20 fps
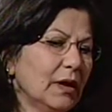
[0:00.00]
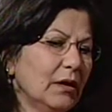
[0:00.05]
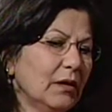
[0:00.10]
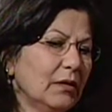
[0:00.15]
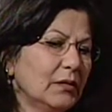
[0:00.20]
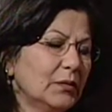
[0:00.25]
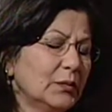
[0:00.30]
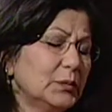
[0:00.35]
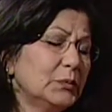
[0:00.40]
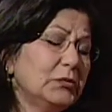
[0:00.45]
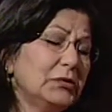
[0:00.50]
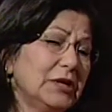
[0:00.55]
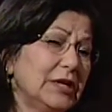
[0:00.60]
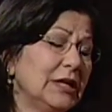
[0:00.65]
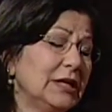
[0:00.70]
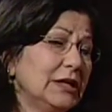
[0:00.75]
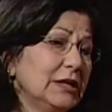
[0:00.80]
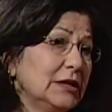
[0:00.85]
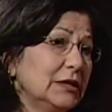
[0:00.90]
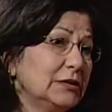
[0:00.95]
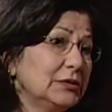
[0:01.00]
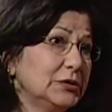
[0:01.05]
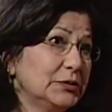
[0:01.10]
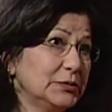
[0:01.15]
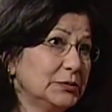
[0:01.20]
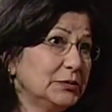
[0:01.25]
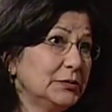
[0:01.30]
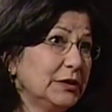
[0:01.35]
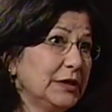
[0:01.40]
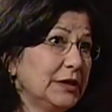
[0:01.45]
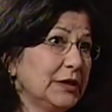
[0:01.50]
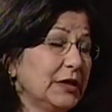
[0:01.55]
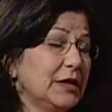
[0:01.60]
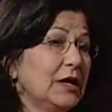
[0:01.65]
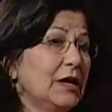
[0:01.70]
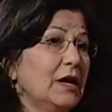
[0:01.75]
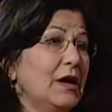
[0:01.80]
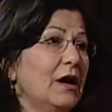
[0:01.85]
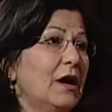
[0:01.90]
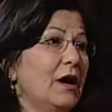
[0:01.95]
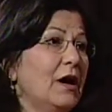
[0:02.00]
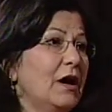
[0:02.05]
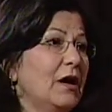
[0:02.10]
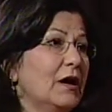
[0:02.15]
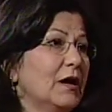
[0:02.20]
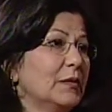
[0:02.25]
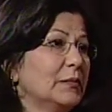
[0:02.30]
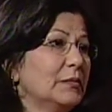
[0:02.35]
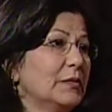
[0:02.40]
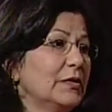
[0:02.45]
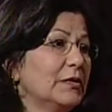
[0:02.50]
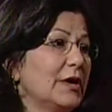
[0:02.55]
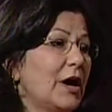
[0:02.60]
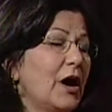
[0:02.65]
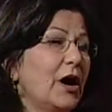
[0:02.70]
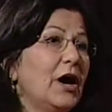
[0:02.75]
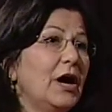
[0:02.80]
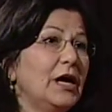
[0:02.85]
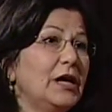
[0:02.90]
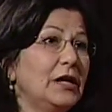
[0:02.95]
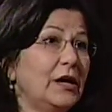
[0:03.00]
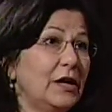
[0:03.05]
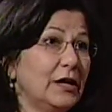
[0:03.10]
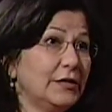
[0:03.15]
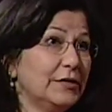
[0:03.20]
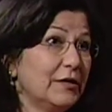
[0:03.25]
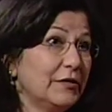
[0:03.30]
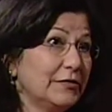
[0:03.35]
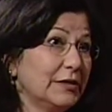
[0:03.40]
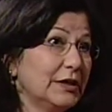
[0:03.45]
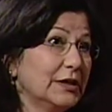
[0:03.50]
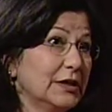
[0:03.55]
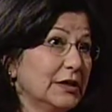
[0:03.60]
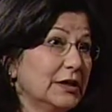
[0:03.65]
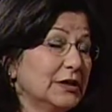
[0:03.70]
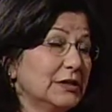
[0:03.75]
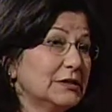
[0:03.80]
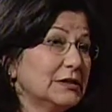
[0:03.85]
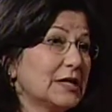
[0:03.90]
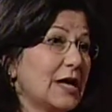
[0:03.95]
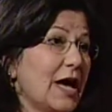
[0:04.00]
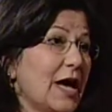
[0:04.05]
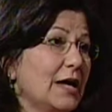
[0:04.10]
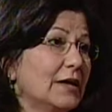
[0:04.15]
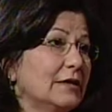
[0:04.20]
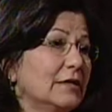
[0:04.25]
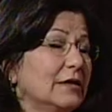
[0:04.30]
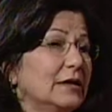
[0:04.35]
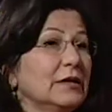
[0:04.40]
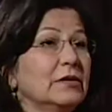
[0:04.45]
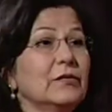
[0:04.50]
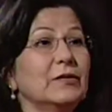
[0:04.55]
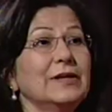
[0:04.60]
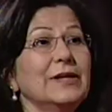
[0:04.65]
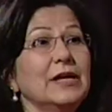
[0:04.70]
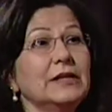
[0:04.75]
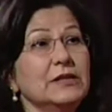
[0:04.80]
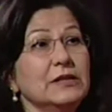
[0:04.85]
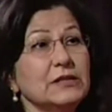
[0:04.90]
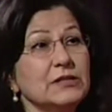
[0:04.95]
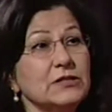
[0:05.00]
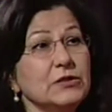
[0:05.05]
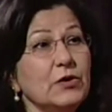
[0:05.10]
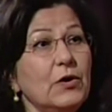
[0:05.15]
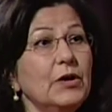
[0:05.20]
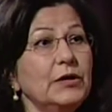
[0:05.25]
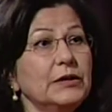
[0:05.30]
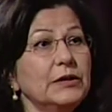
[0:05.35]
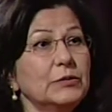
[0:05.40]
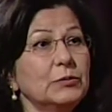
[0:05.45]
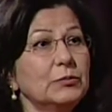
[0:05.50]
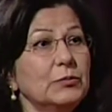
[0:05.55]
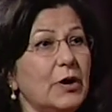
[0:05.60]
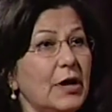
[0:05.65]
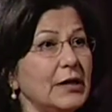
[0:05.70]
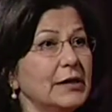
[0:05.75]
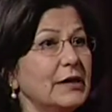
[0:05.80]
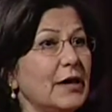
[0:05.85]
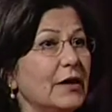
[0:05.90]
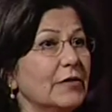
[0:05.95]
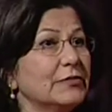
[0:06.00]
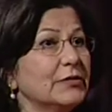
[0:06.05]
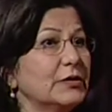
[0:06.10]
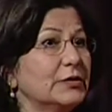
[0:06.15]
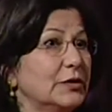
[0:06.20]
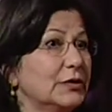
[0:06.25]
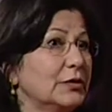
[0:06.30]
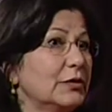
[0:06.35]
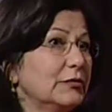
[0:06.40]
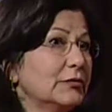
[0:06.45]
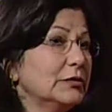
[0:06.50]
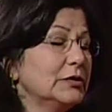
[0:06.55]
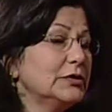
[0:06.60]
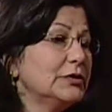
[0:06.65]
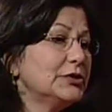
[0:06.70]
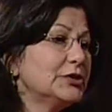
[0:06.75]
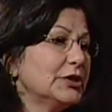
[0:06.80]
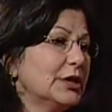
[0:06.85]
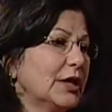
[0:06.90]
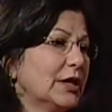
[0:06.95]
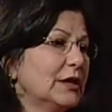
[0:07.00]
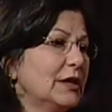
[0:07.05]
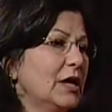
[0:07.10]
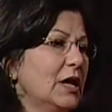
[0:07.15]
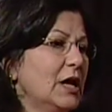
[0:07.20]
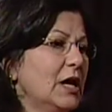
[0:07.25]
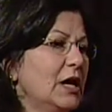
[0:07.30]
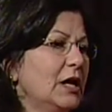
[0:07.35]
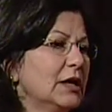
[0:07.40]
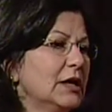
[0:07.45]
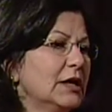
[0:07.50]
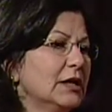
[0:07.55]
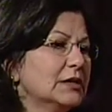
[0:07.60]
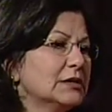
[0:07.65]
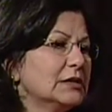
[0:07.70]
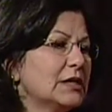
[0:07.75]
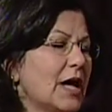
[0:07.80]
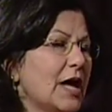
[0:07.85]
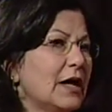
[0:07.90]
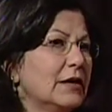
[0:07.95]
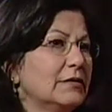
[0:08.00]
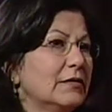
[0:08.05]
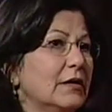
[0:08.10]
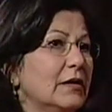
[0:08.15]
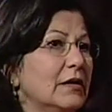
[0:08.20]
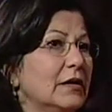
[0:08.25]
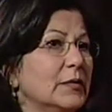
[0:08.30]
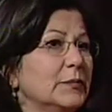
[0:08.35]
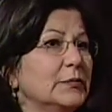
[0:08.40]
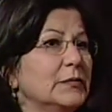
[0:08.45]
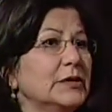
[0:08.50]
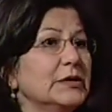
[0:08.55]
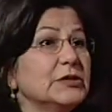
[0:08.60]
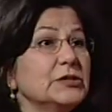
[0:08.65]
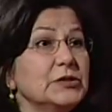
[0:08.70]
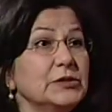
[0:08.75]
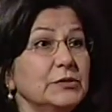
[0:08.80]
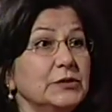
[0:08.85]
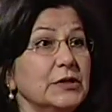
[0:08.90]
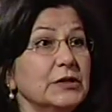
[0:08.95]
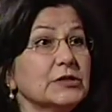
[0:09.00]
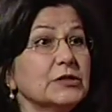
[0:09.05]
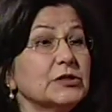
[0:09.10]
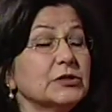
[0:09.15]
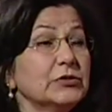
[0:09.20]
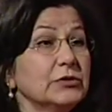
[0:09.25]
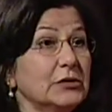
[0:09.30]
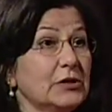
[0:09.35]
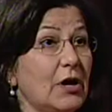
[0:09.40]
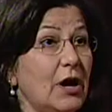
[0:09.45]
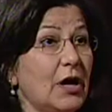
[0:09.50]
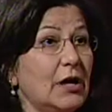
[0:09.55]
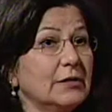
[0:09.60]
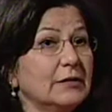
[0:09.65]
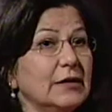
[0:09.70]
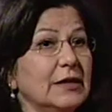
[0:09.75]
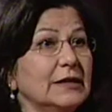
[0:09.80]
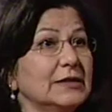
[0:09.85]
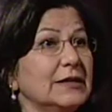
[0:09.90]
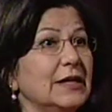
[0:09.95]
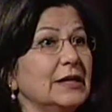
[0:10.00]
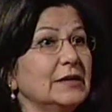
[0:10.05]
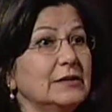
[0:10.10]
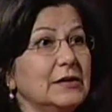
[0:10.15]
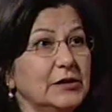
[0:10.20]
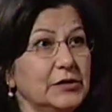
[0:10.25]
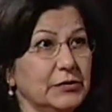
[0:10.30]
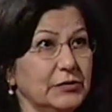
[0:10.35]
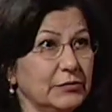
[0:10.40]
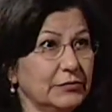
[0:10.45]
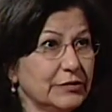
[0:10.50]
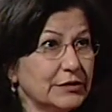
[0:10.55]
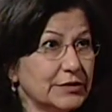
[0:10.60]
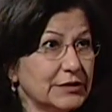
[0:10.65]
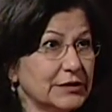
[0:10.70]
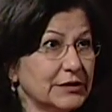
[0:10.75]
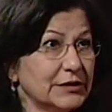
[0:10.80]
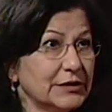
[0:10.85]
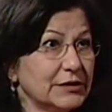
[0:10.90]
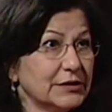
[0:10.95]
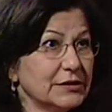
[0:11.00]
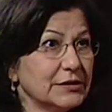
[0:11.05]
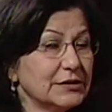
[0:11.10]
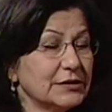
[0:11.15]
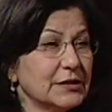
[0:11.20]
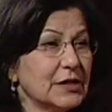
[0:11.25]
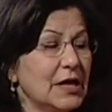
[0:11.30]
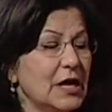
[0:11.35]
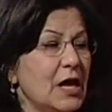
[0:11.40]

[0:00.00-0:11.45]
really, truly. The highlight of it is that, that it started right after the revolution, is that the students could not attend the universities.